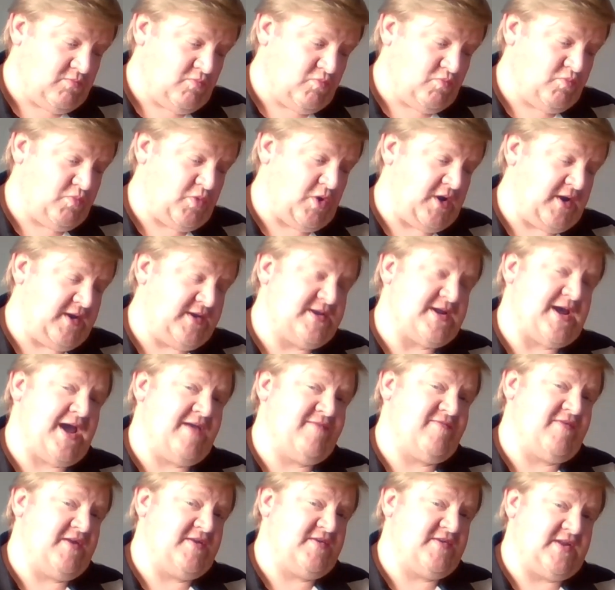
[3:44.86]
going to
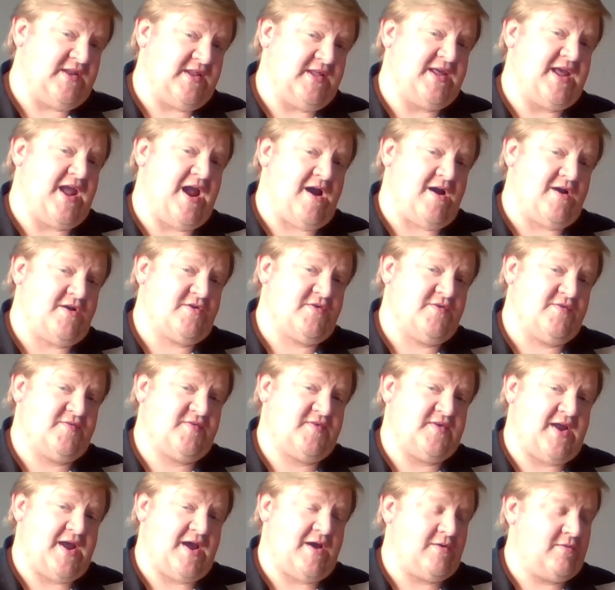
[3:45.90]
dive into the characters
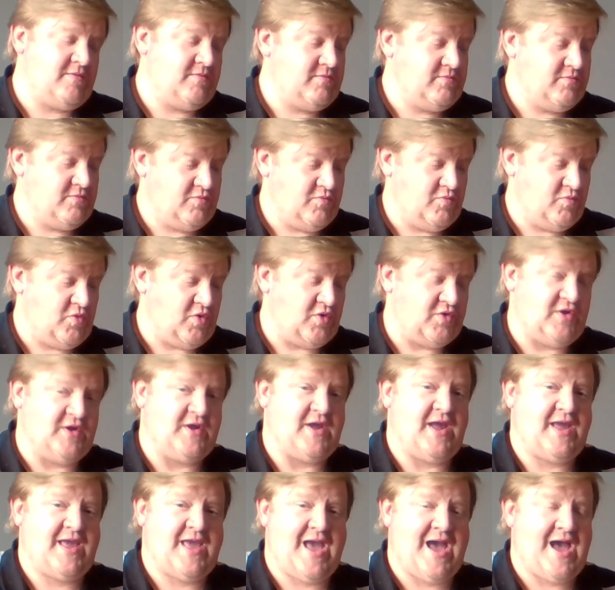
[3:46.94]
now. We're going to look
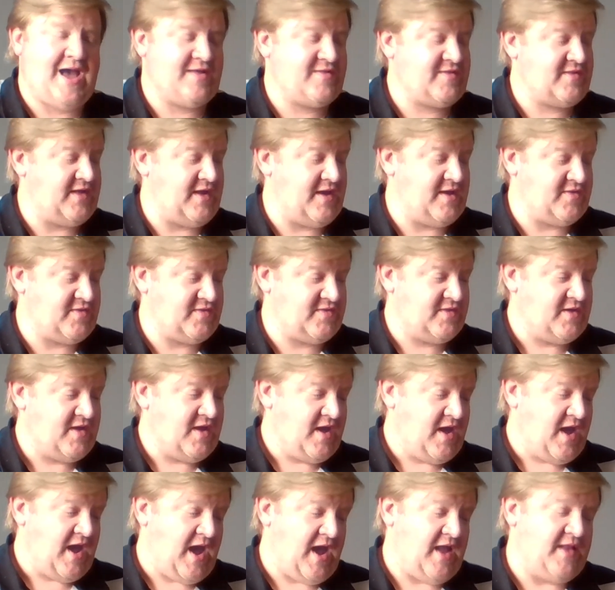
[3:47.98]
at Cassius
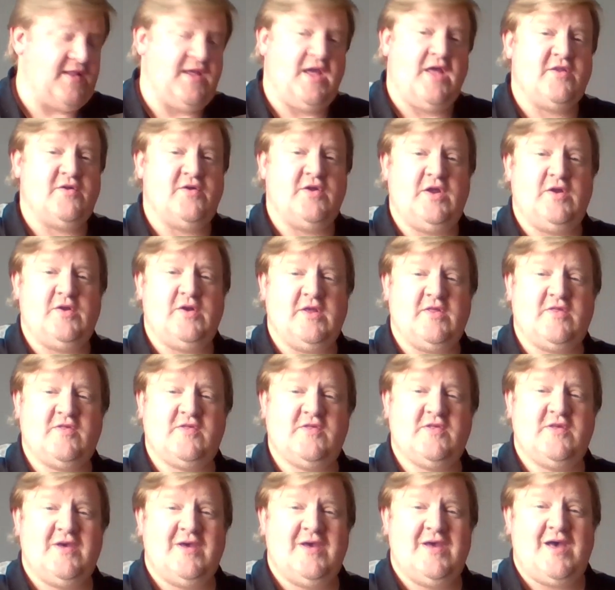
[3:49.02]
and the other
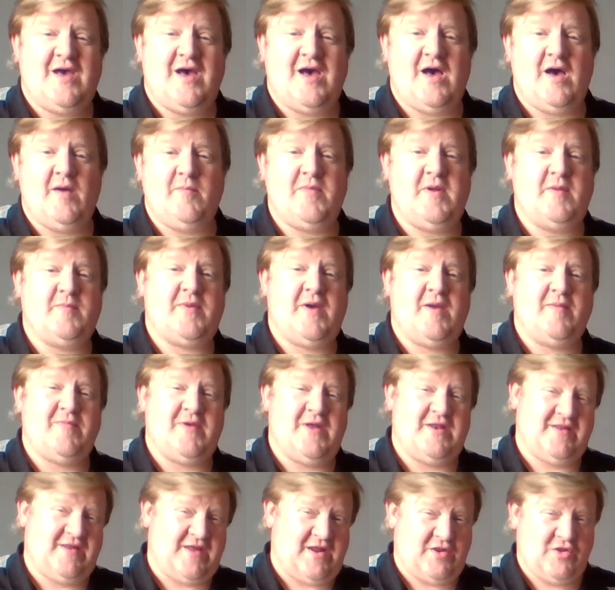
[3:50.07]
units bit by
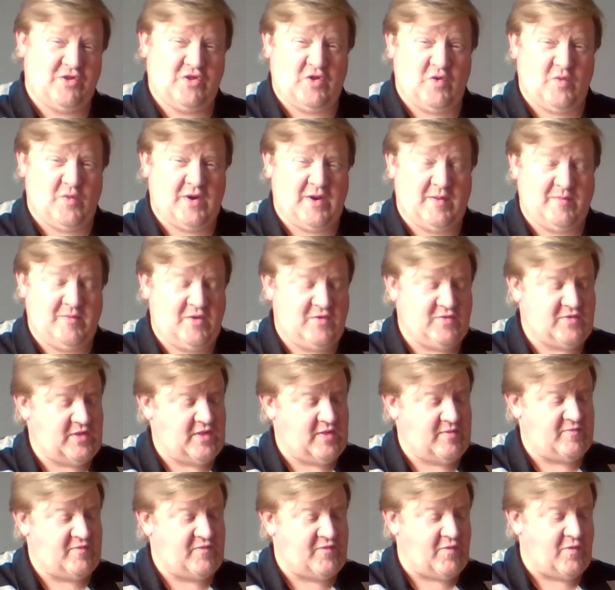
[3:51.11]
bit, kind of show what I'm using
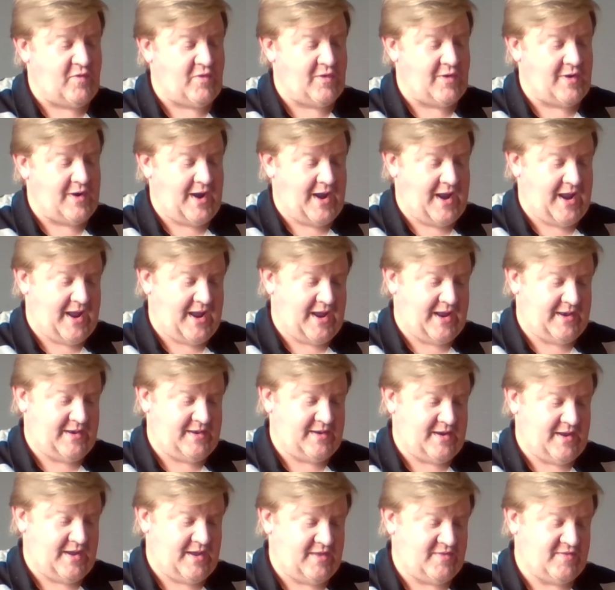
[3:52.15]
them for and
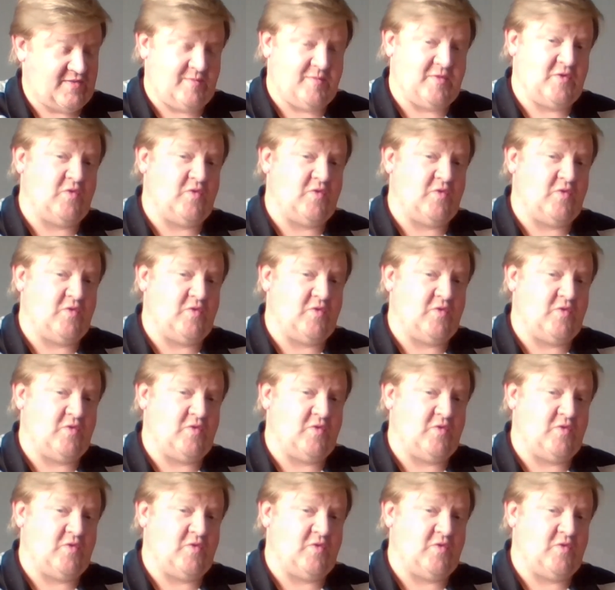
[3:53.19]
some of the